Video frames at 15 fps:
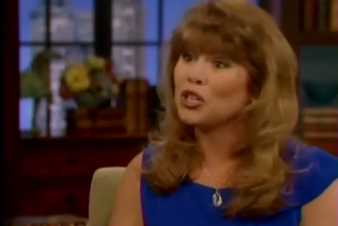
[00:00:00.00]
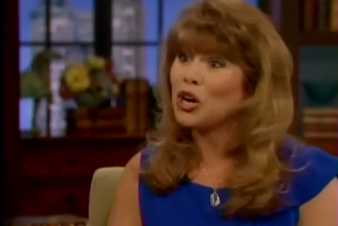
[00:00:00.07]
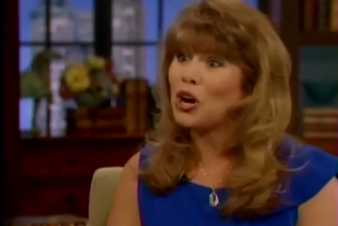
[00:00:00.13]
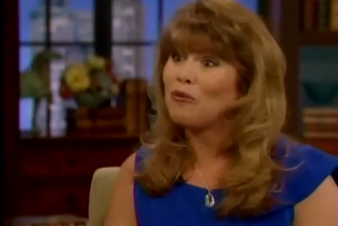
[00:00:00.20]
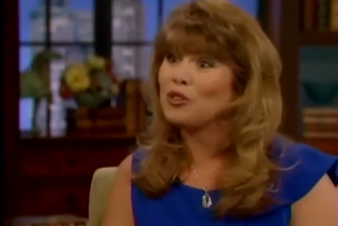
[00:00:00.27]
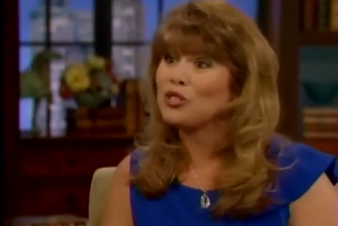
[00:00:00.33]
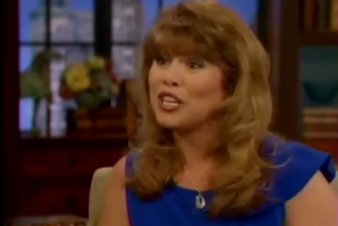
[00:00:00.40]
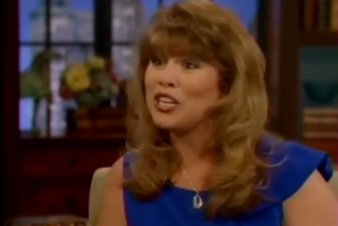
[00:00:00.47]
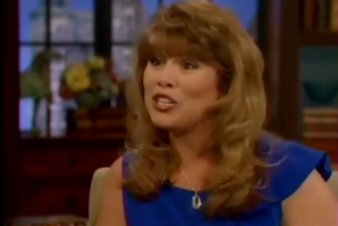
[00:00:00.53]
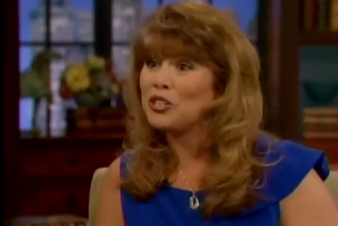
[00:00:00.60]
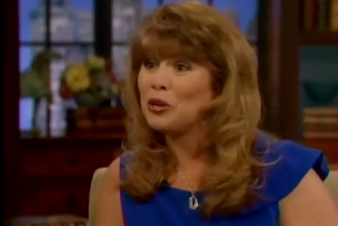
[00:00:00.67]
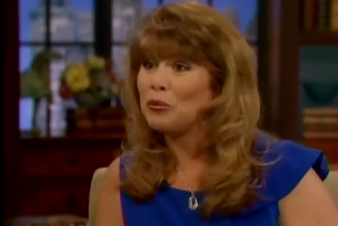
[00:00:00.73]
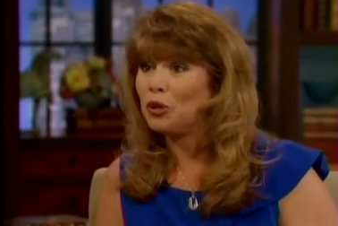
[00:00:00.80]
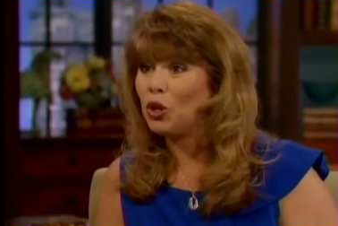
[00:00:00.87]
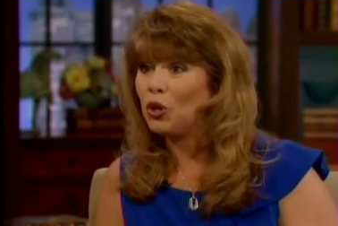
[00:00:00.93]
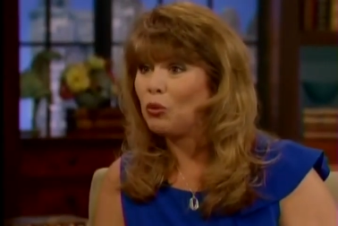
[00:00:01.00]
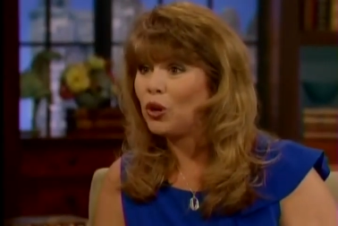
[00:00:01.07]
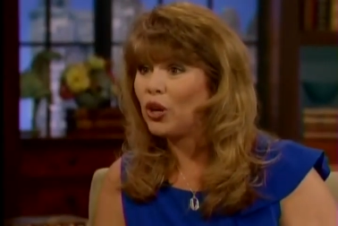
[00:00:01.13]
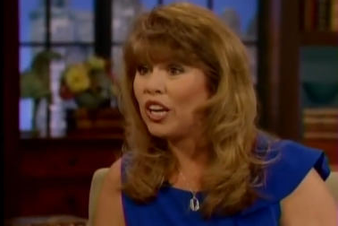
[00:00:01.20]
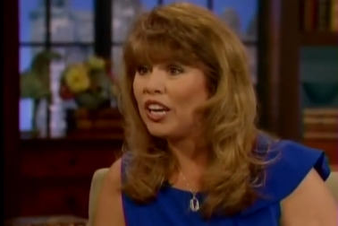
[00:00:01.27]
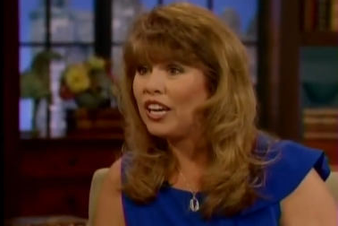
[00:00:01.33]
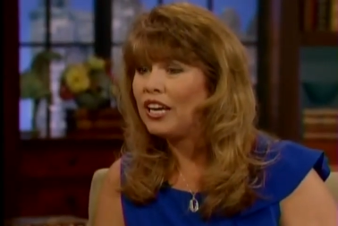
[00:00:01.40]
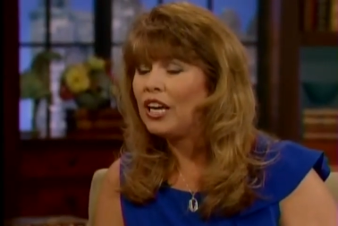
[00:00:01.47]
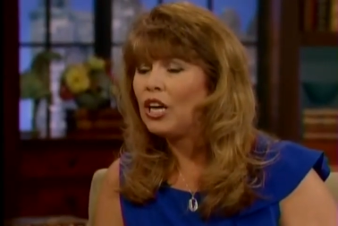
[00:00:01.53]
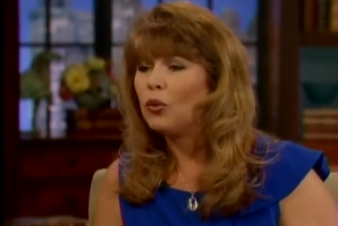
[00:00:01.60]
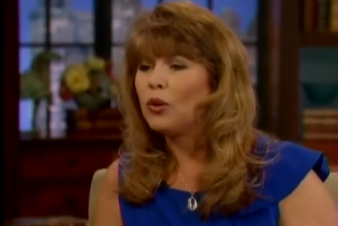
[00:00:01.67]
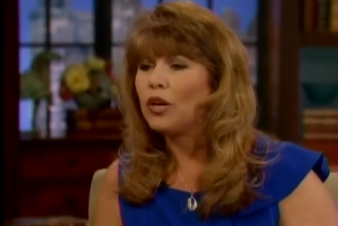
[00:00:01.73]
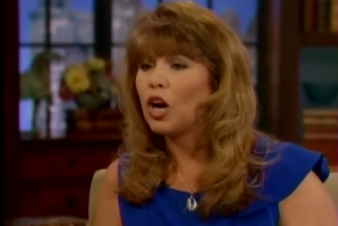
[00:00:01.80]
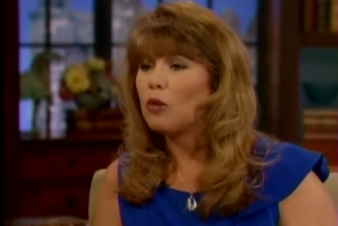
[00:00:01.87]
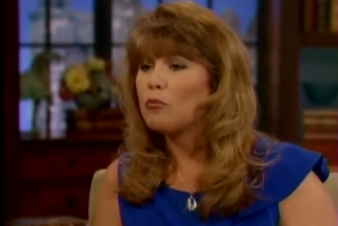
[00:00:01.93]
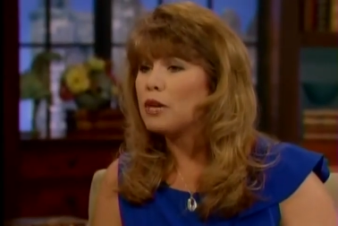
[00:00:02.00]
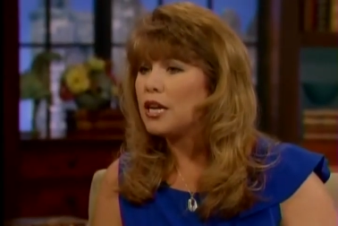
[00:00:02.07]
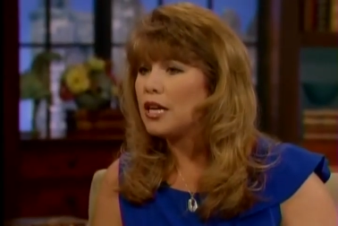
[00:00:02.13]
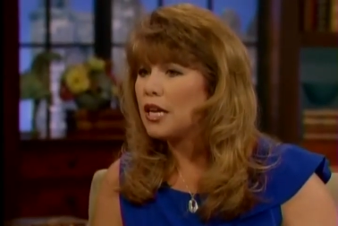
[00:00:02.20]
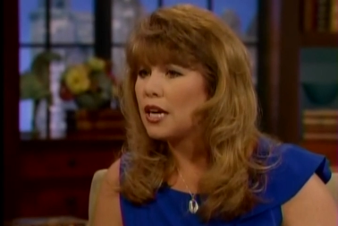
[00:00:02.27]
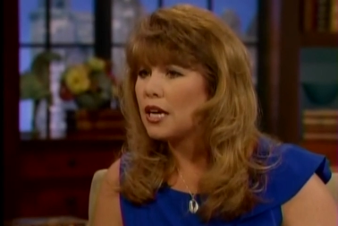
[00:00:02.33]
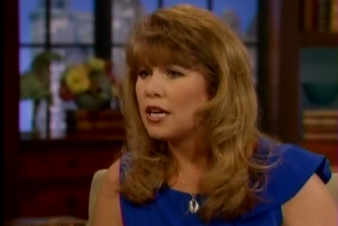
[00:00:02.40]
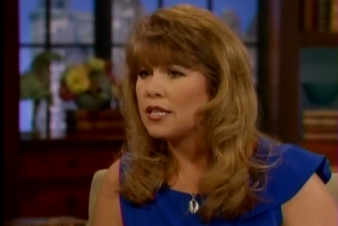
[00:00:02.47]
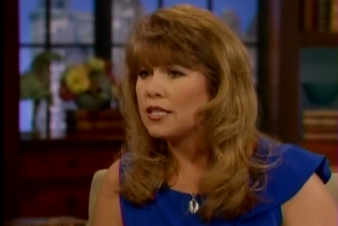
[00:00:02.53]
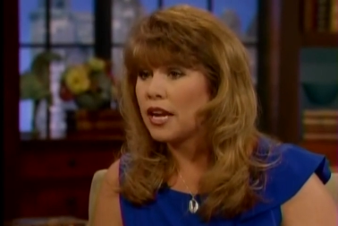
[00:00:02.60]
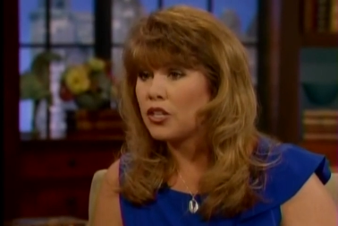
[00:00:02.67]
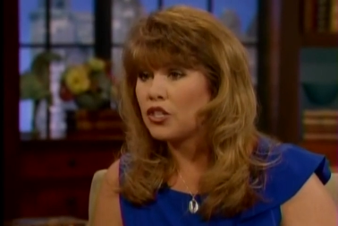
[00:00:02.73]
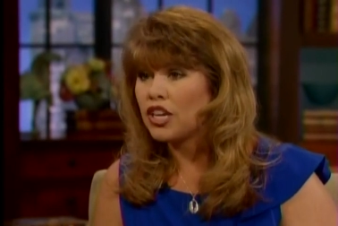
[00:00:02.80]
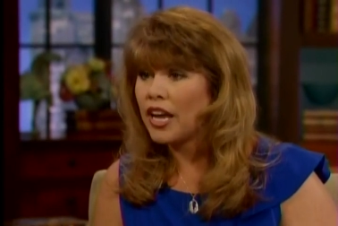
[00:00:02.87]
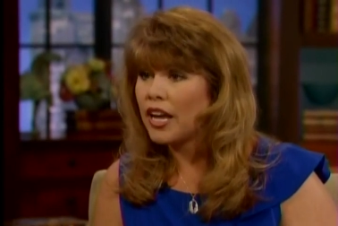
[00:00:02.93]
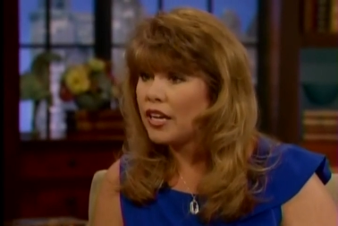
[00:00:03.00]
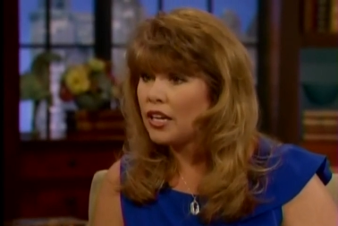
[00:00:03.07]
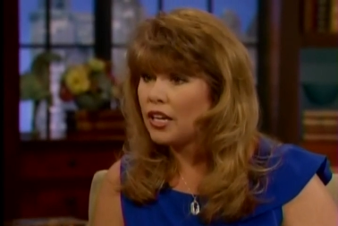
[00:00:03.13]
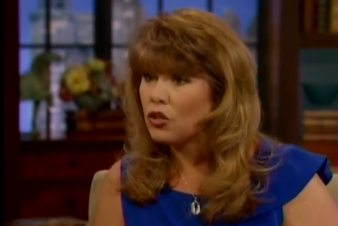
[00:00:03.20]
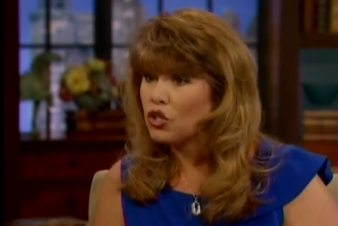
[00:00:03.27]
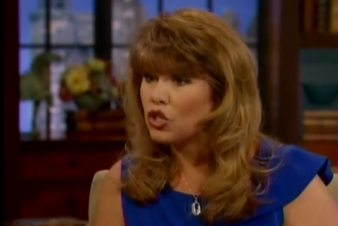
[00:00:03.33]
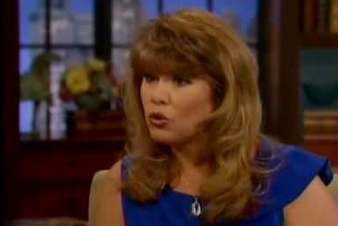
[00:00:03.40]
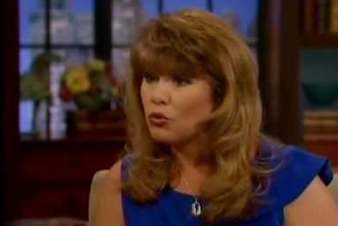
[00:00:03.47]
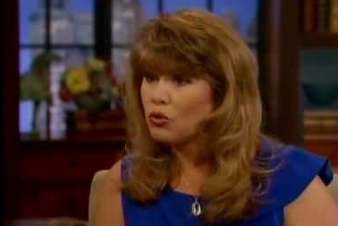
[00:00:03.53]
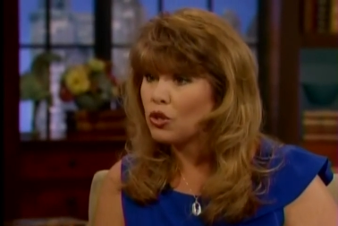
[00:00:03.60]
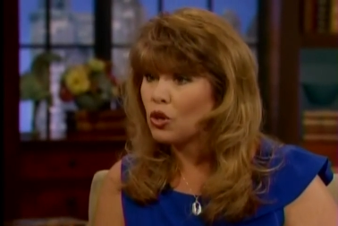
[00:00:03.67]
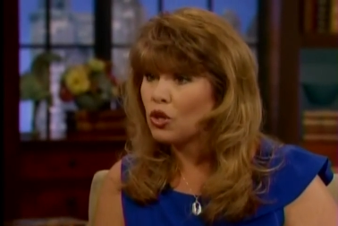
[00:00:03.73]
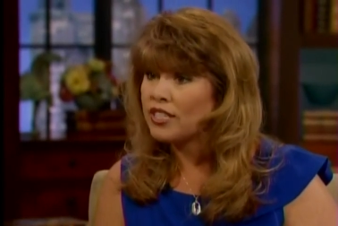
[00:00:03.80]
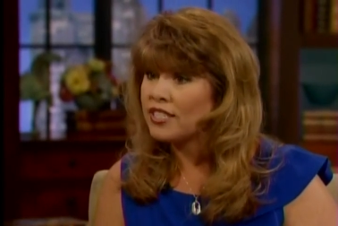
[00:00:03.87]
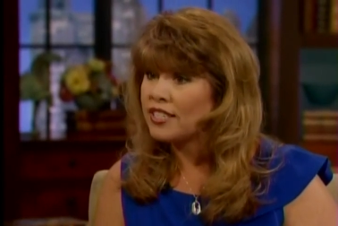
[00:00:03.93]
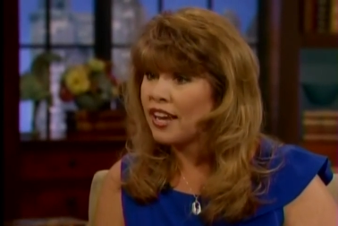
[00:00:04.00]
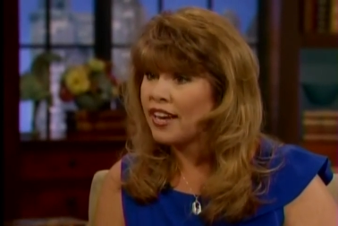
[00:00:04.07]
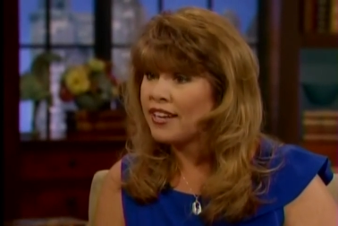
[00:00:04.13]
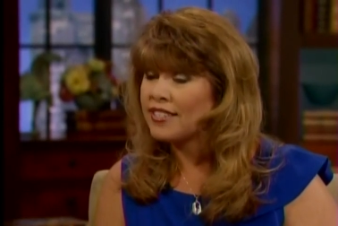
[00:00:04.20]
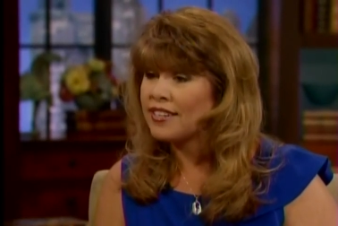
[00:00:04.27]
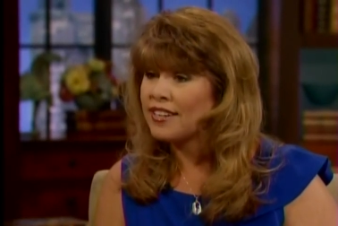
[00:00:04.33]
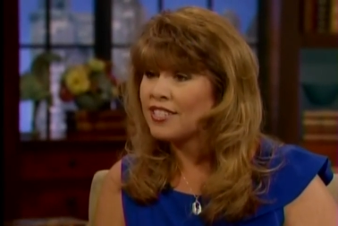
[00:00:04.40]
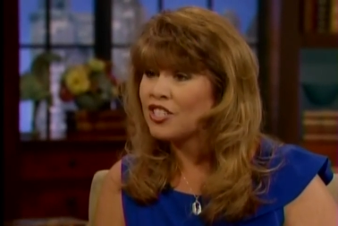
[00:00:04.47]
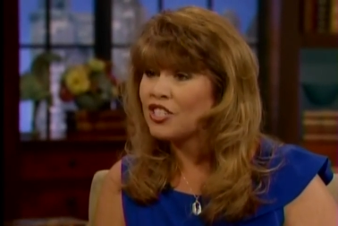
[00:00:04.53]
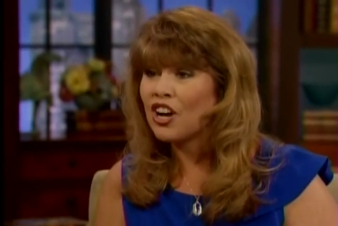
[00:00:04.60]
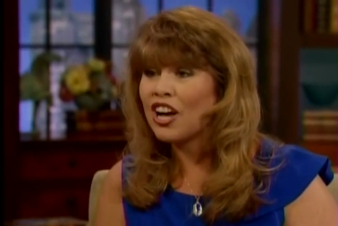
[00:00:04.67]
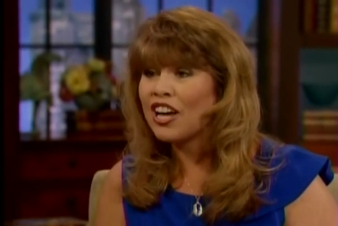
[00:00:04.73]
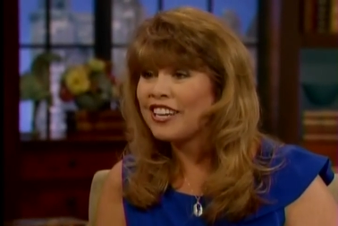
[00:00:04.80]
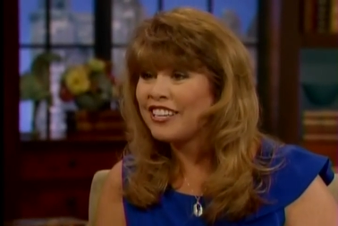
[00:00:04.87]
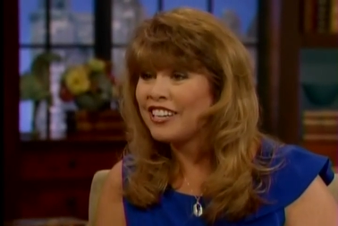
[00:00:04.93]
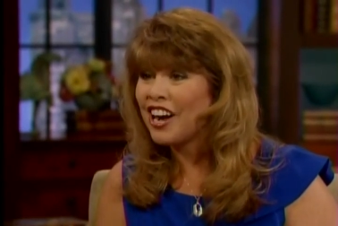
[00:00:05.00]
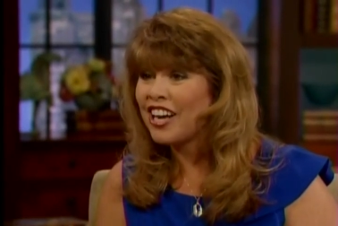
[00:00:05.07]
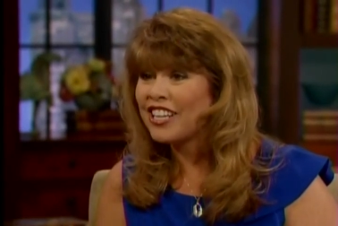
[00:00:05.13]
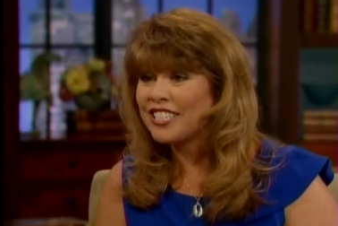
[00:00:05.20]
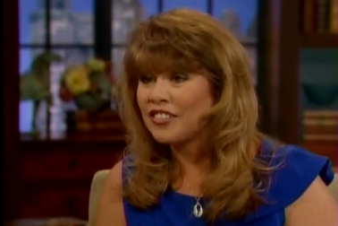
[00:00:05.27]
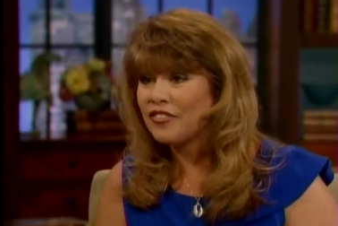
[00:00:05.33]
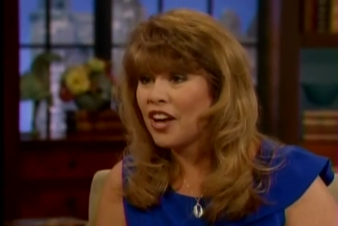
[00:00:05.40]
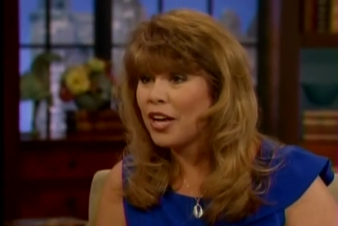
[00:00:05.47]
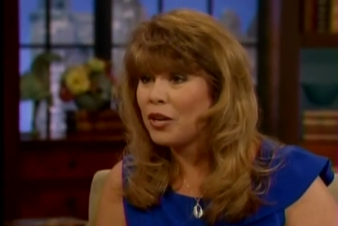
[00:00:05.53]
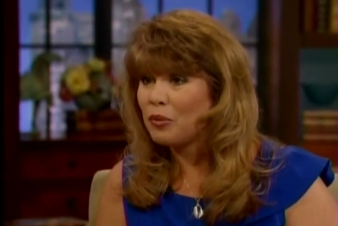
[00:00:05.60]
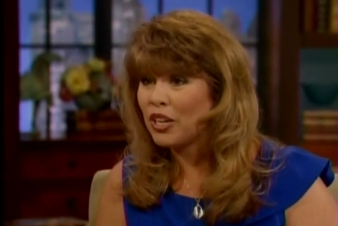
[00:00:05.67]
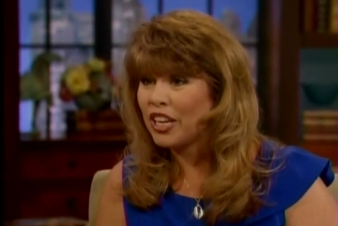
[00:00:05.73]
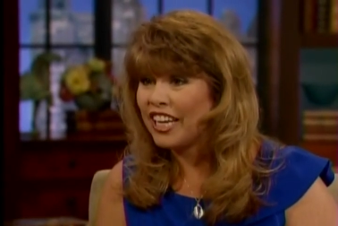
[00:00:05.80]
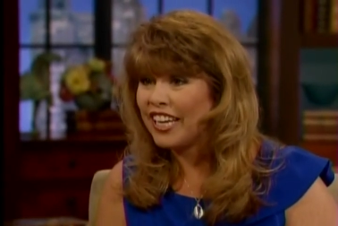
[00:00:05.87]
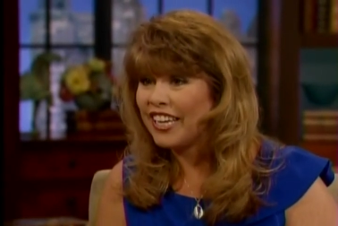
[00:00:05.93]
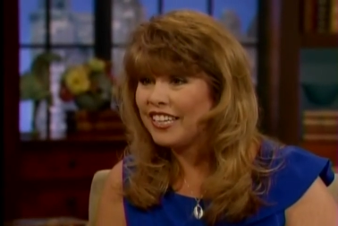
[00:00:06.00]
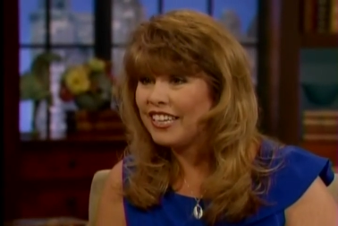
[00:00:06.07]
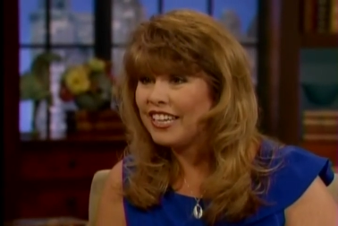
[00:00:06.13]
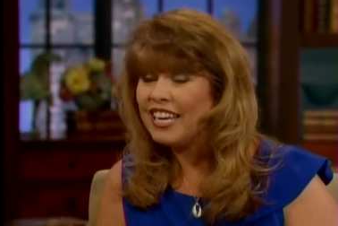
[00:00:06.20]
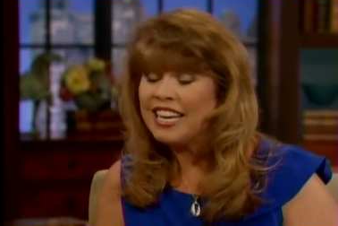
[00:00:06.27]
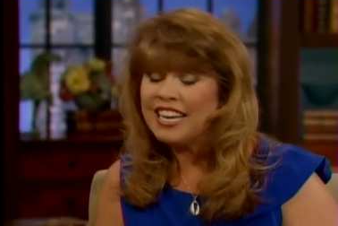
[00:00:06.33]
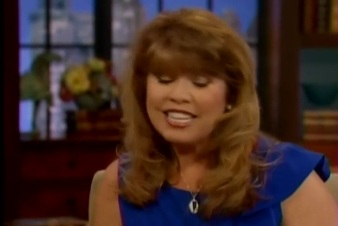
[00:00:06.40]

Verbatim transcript: conversation at puberty when our media is educating our children on sex, and it's not in God's divine plan.